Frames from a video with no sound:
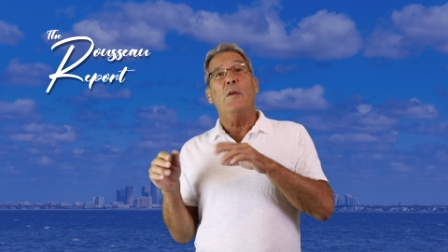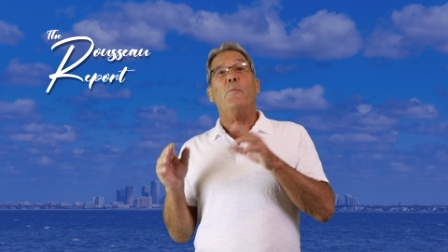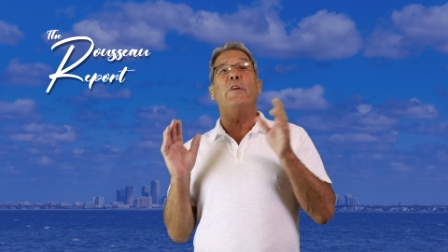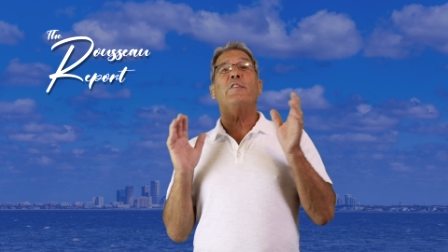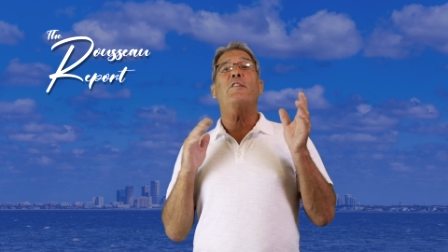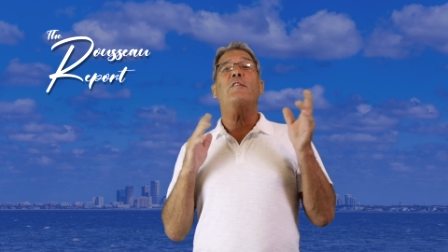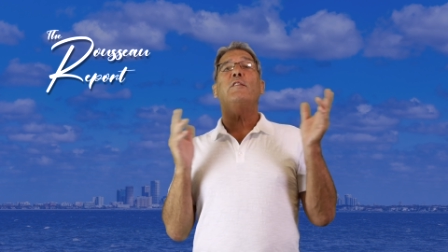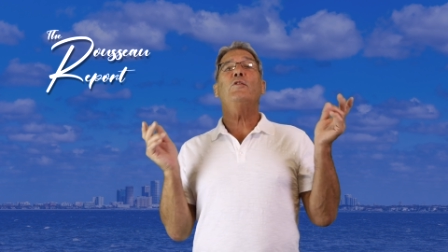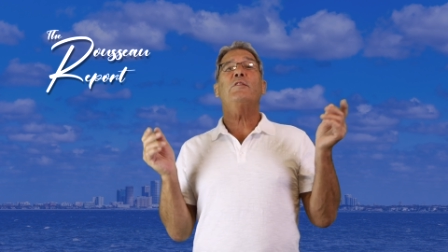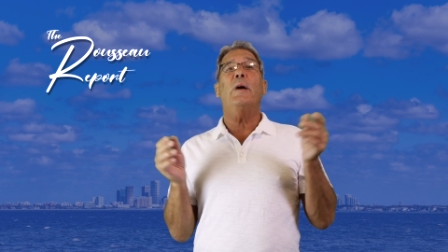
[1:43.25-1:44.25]
Businesses
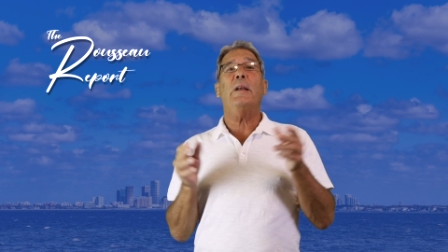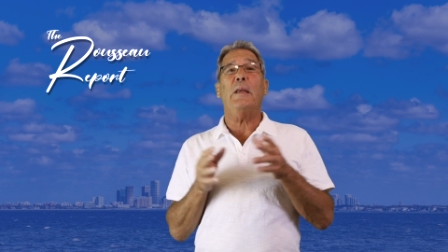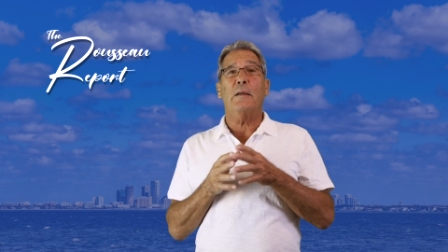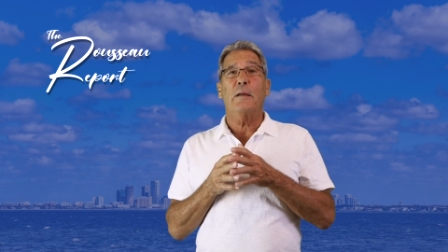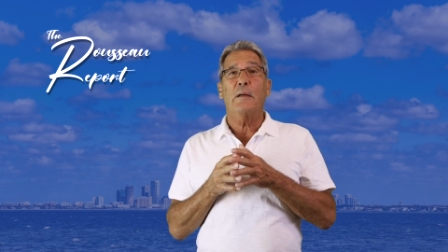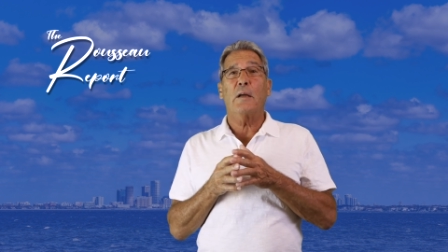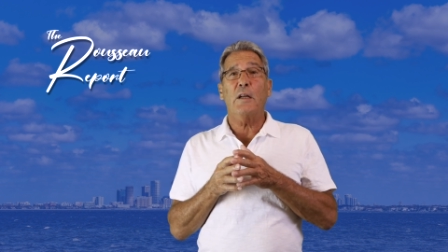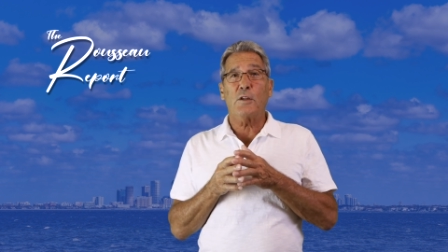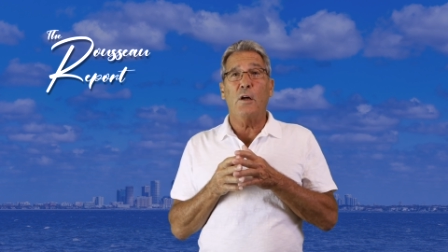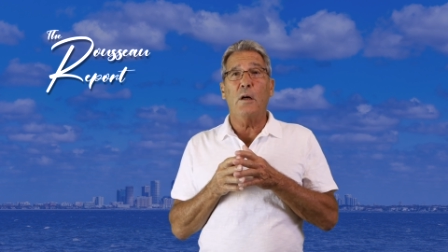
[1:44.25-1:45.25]
lose money,
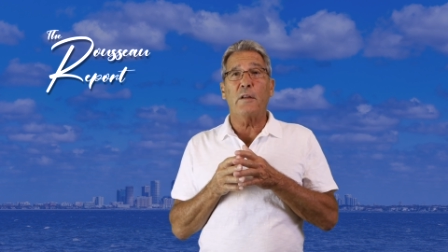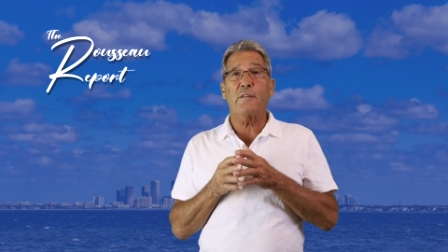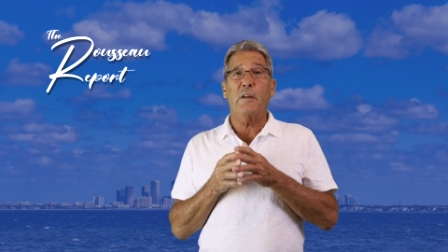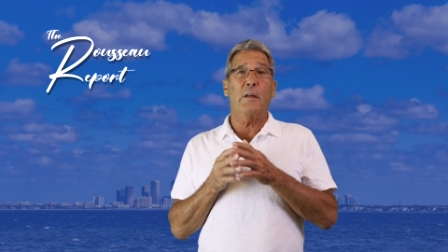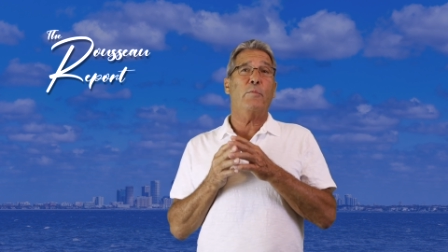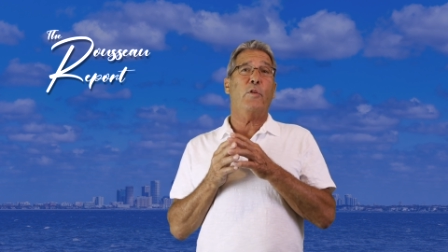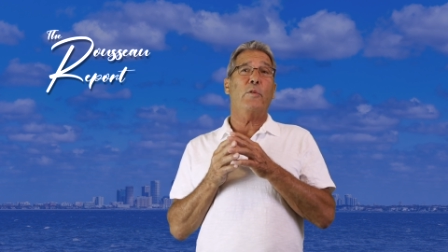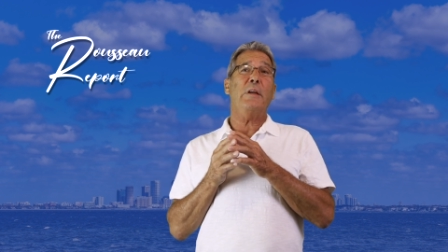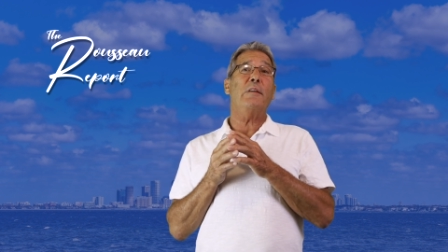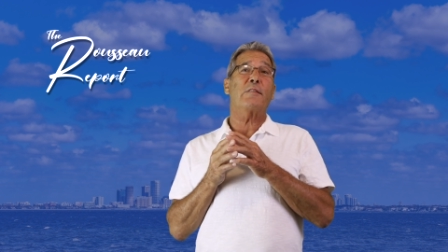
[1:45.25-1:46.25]
cut costs, and
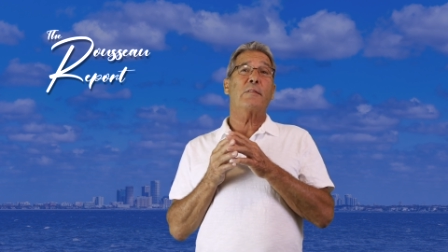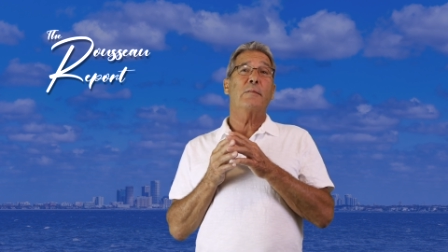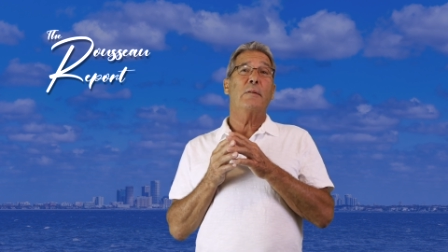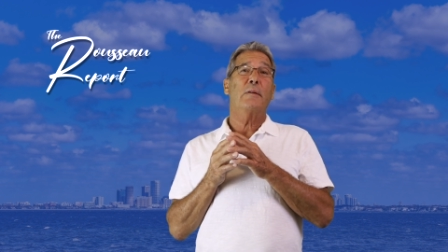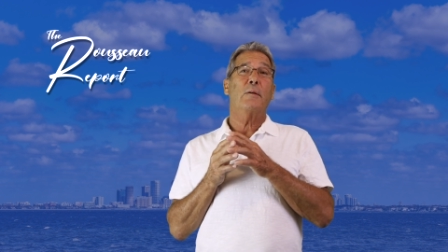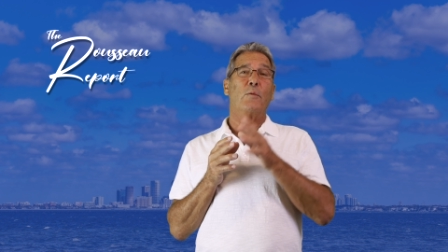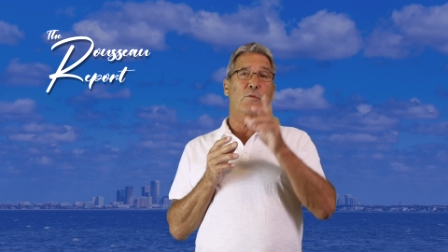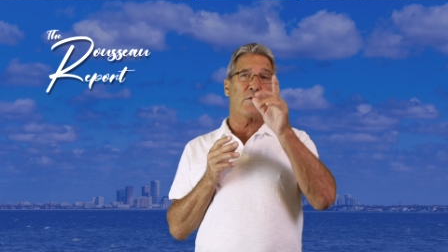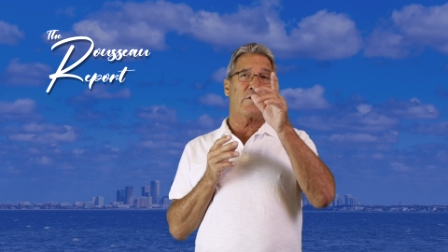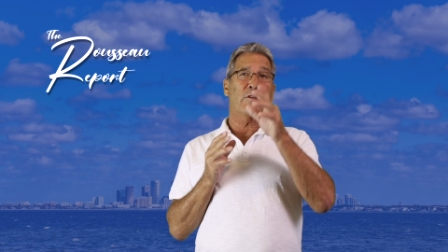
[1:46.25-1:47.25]
employees, which
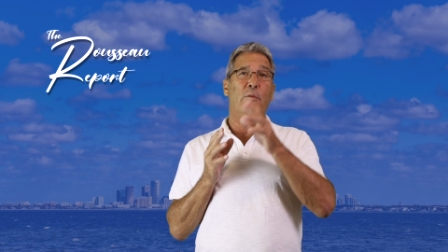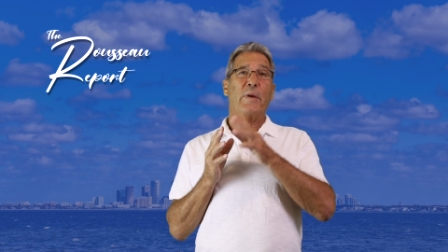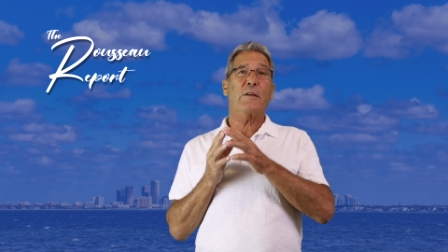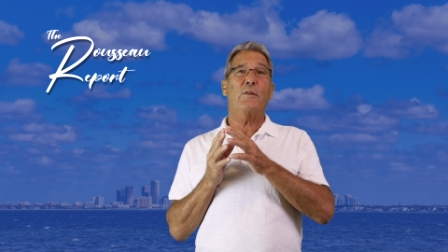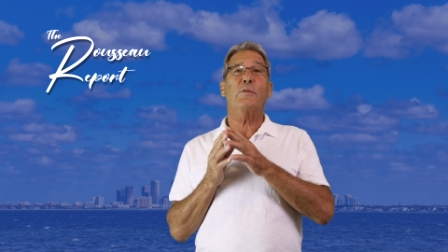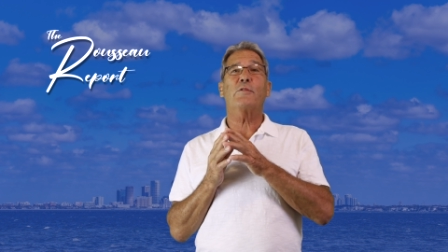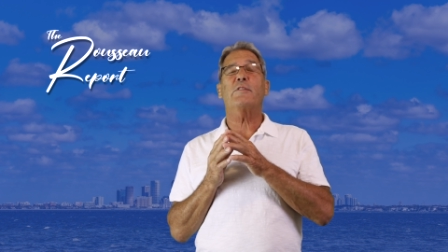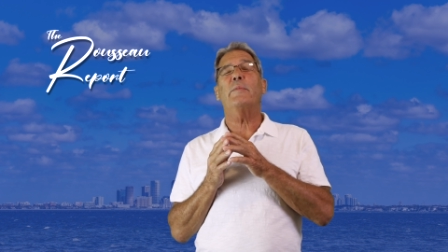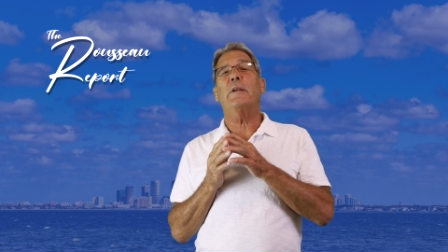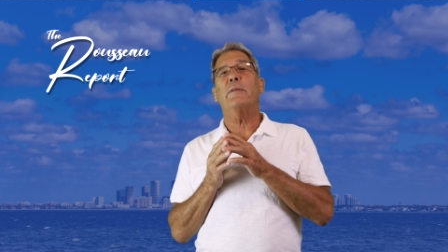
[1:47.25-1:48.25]
we'll circle back to in just
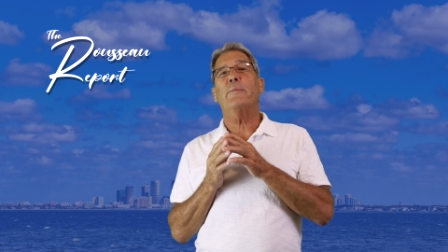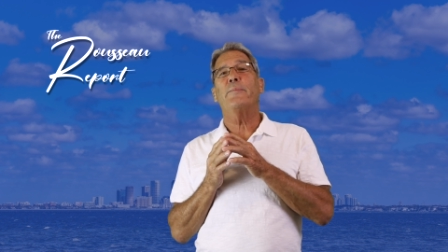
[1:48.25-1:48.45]
a minute.